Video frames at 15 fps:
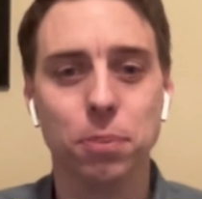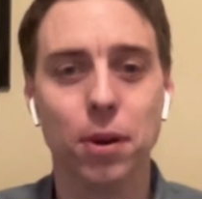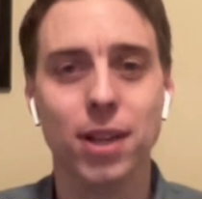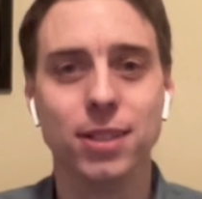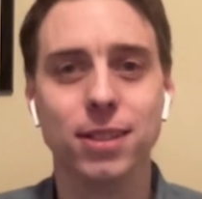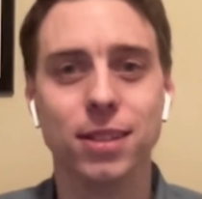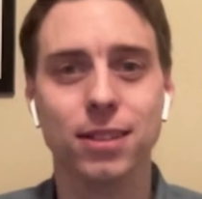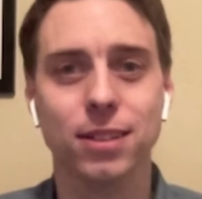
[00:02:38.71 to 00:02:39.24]

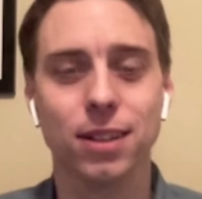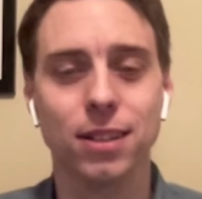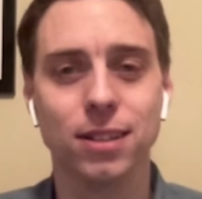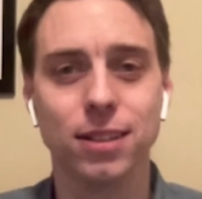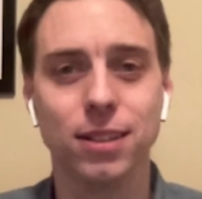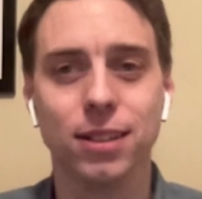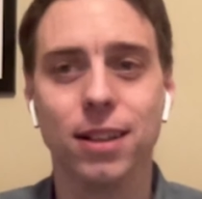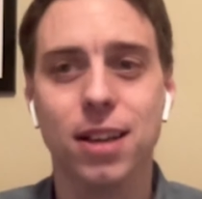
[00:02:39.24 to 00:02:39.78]
press that
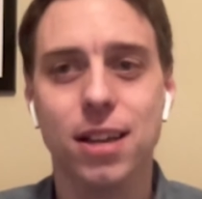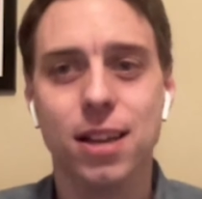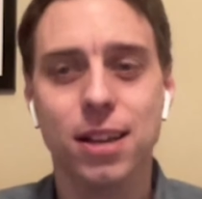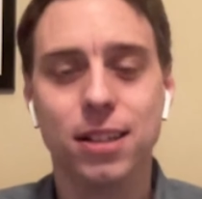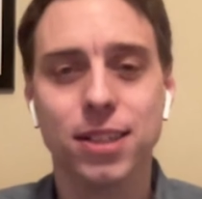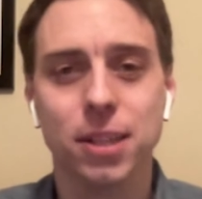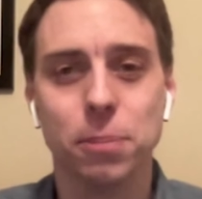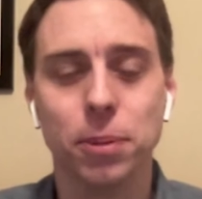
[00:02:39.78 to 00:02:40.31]
doesn't
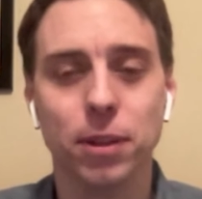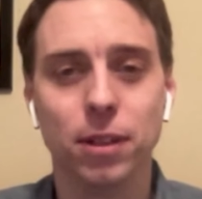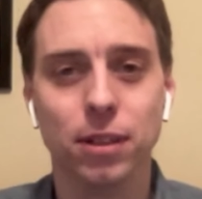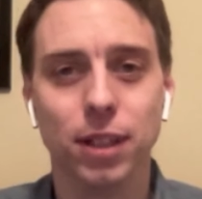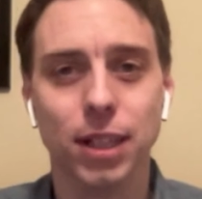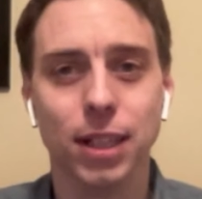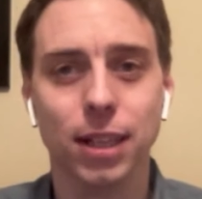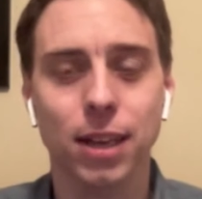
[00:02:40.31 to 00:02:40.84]

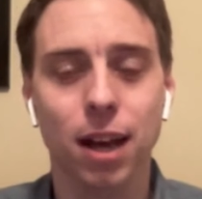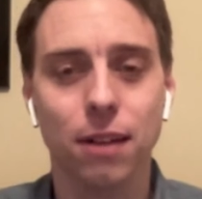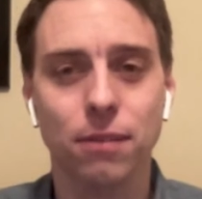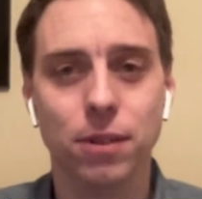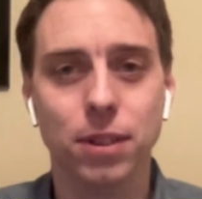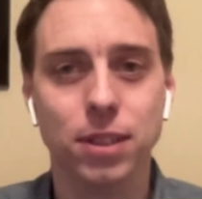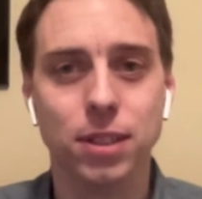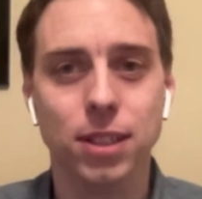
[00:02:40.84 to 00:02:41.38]
typically
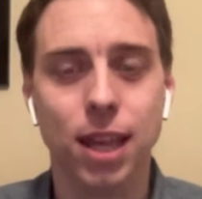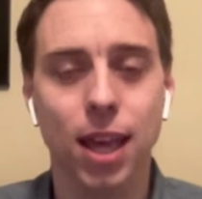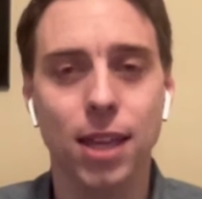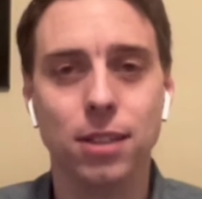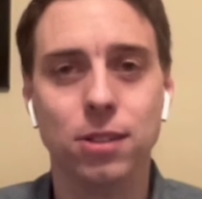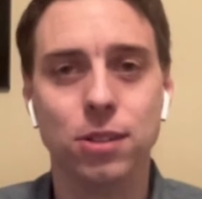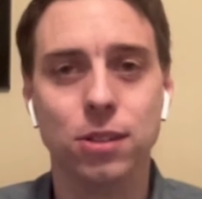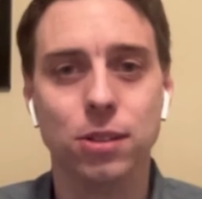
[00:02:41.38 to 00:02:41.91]
cover this
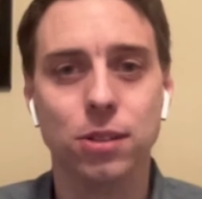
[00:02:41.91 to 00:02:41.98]
case.